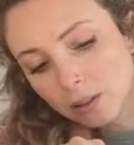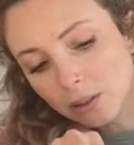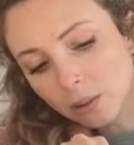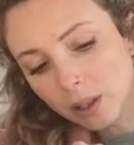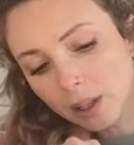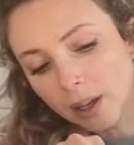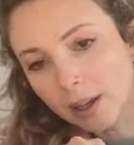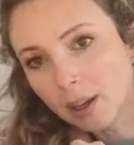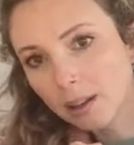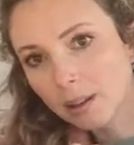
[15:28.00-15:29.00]
do it
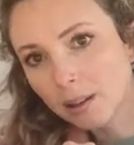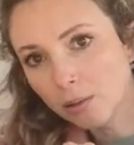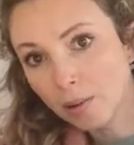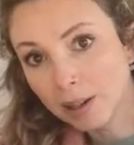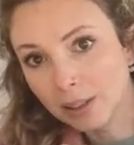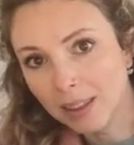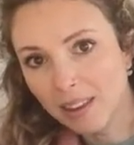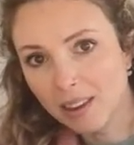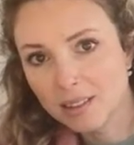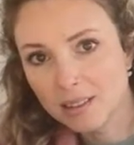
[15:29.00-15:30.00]
like around like
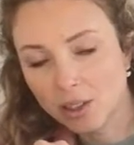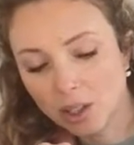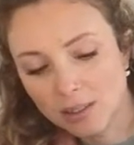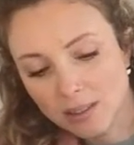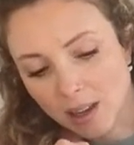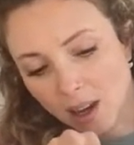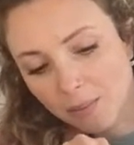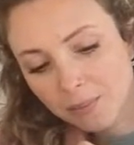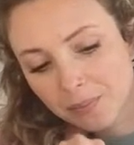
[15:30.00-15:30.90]
this so you can see.